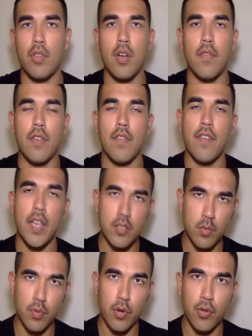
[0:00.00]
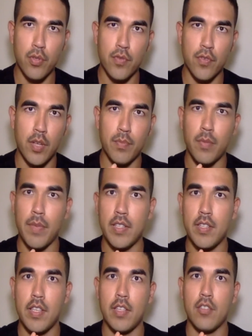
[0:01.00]
of a phased approach for
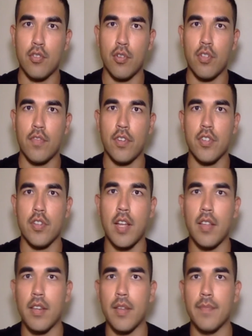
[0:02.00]
implementing search functionality.